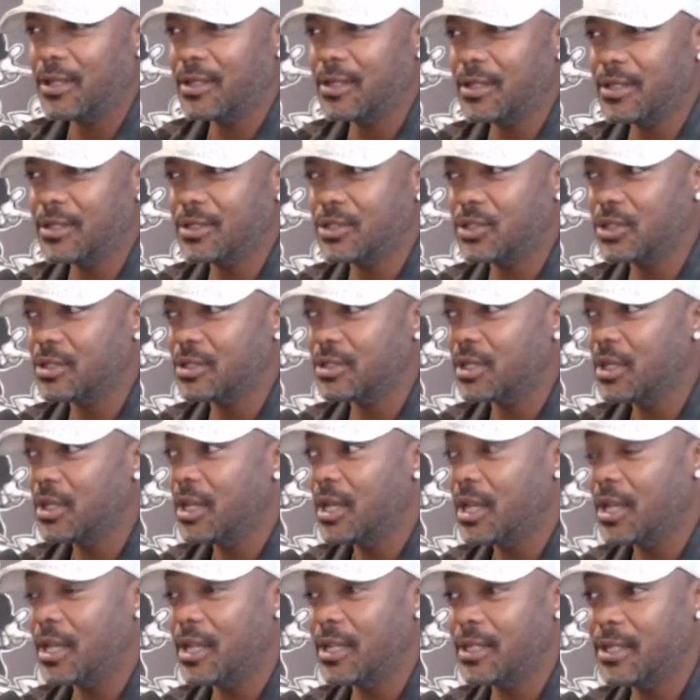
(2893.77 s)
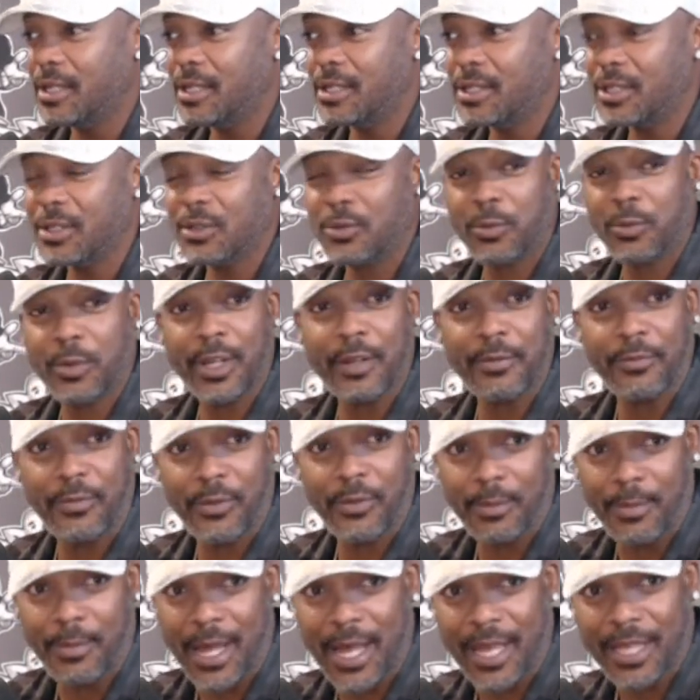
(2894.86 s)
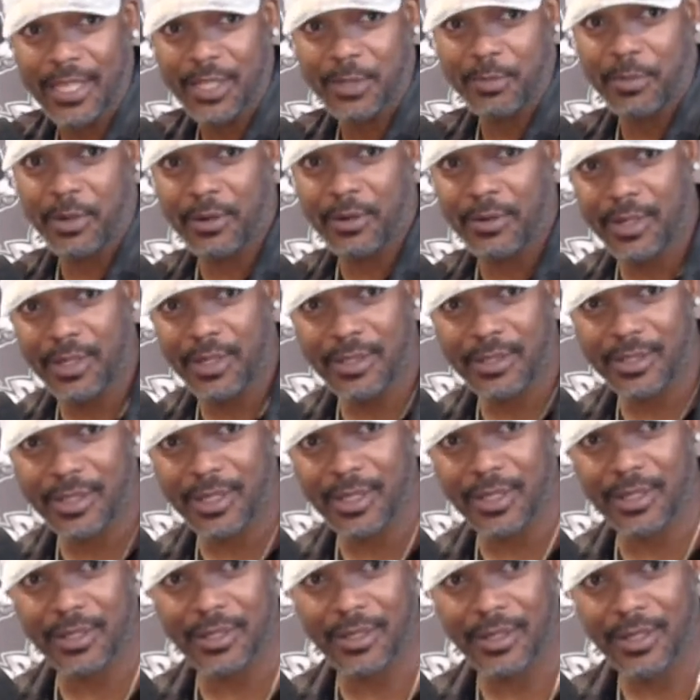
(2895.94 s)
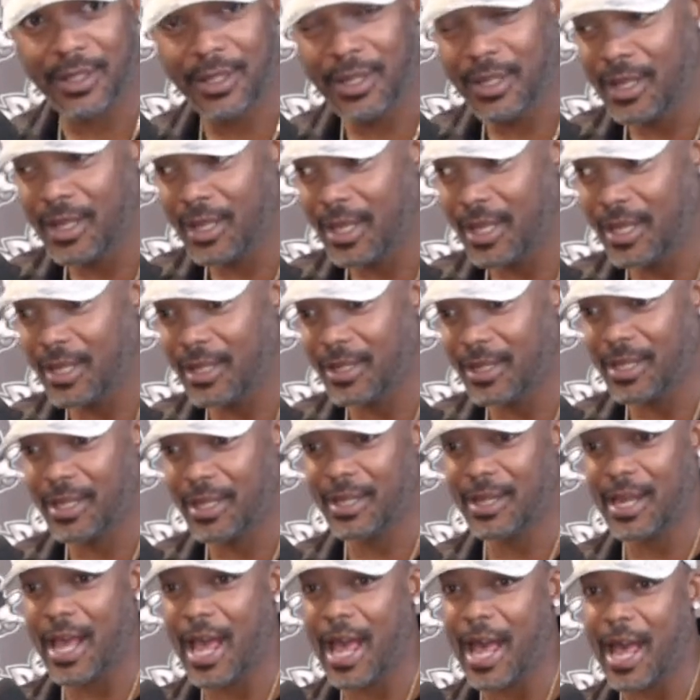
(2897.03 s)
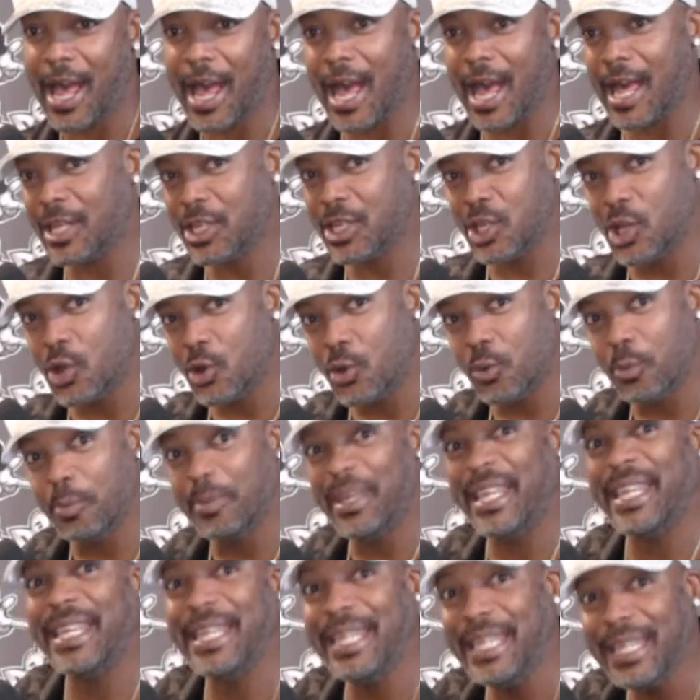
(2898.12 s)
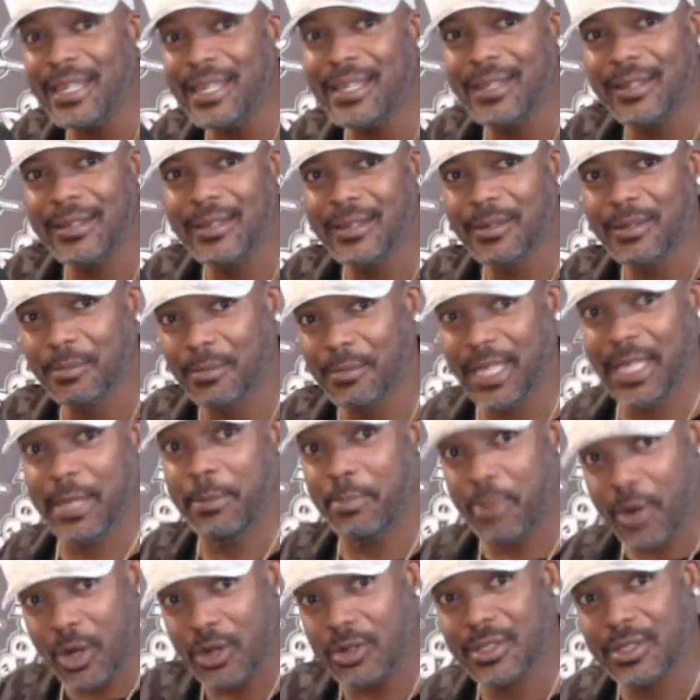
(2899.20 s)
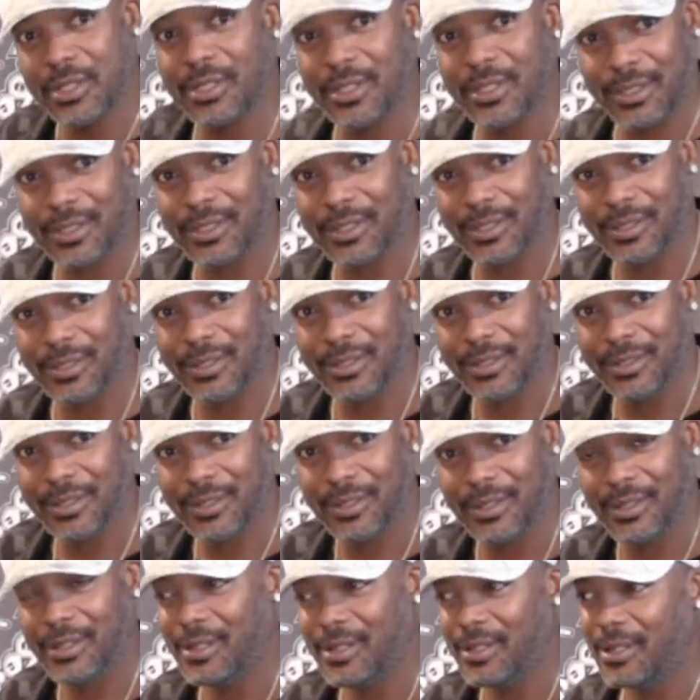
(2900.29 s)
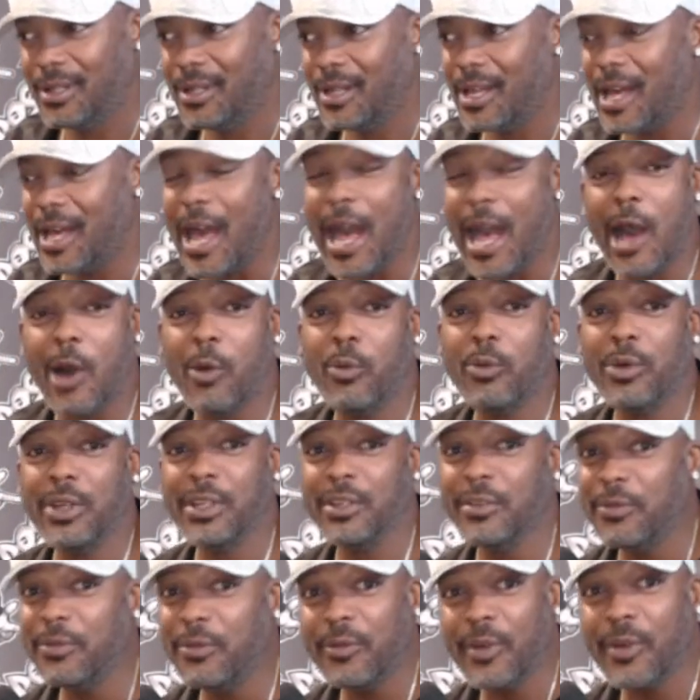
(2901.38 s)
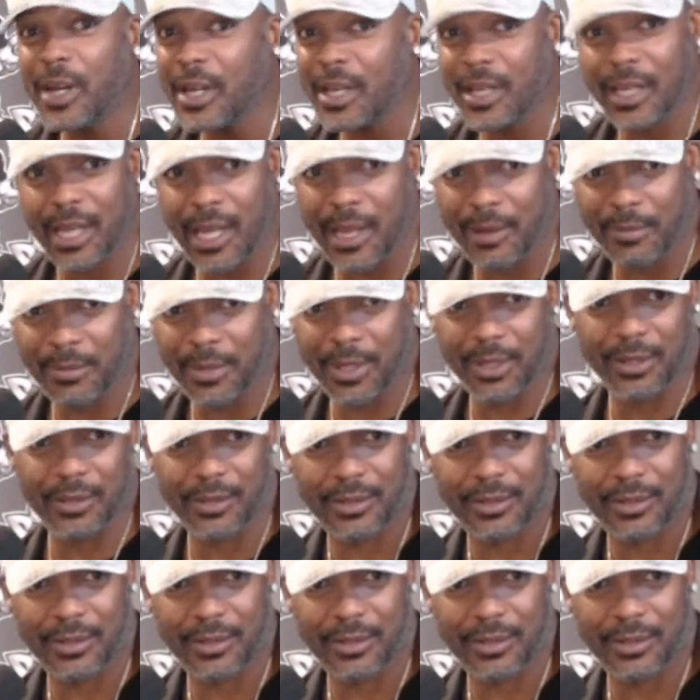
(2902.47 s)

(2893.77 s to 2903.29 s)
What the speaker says: It's just, and this is what from my experience and how I know me personally. I wouldn't fuck her that much.